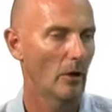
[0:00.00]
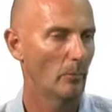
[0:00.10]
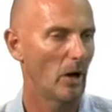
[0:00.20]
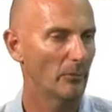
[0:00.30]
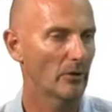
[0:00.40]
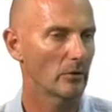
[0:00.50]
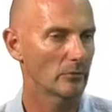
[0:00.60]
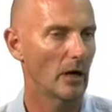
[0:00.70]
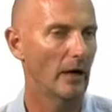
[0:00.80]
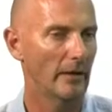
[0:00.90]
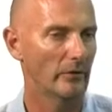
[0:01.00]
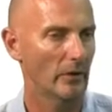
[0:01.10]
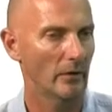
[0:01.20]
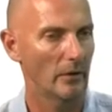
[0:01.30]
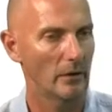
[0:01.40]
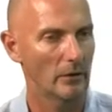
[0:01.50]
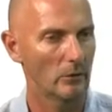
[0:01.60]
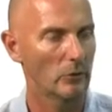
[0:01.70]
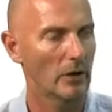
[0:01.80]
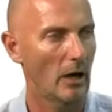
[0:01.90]
popularizing the
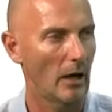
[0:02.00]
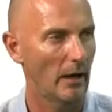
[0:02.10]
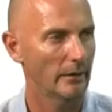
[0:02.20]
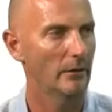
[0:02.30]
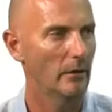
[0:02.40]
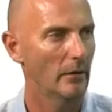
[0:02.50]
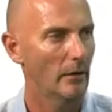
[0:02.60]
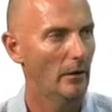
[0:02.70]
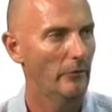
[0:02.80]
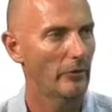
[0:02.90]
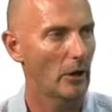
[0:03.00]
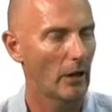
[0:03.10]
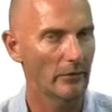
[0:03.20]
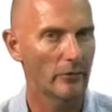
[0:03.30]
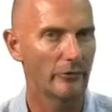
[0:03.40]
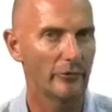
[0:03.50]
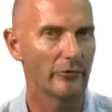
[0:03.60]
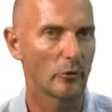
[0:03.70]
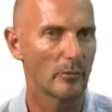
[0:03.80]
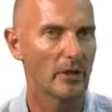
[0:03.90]
Louis Kahn mm -hmm. philosophy.
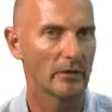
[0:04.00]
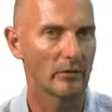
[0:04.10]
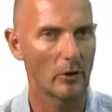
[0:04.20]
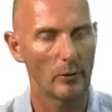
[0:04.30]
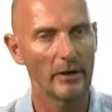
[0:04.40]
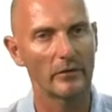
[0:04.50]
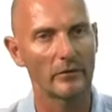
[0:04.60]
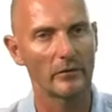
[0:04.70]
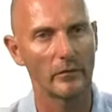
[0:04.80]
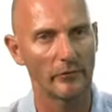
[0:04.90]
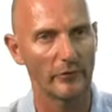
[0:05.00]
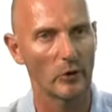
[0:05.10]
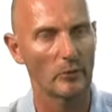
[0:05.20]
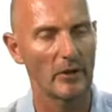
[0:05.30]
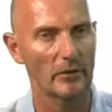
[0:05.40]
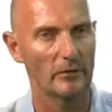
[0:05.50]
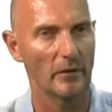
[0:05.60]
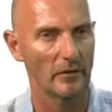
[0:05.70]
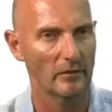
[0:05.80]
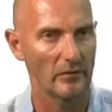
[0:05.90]
For me, it's always the firm that
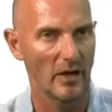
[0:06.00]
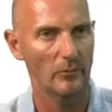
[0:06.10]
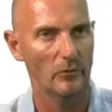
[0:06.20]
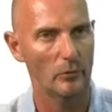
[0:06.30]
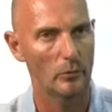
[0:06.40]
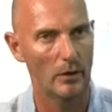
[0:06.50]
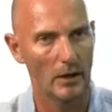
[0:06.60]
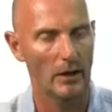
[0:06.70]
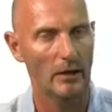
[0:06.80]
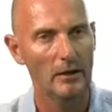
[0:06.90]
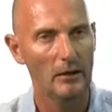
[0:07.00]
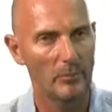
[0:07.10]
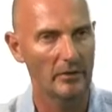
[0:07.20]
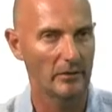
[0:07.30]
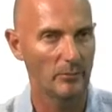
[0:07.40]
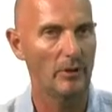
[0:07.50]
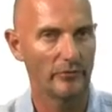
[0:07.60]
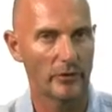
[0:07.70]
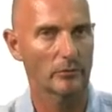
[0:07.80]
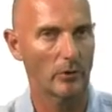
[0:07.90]
did the same to uh, basically Mies
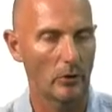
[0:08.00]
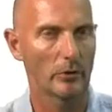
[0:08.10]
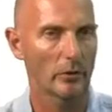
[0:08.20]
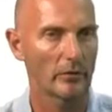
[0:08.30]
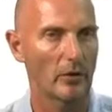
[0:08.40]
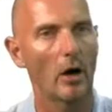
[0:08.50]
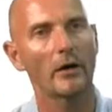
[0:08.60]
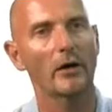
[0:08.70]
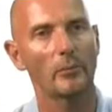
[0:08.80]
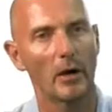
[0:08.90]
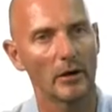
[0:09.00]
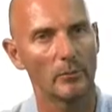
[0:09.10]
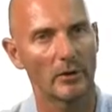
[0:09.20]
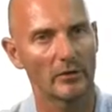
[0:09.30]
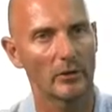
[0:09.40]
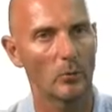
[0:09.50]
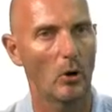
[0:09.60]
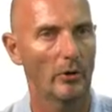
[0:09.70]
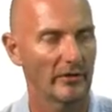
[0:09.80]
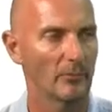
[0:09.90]
van der Rohe, just talking about him, is Skidmore Owings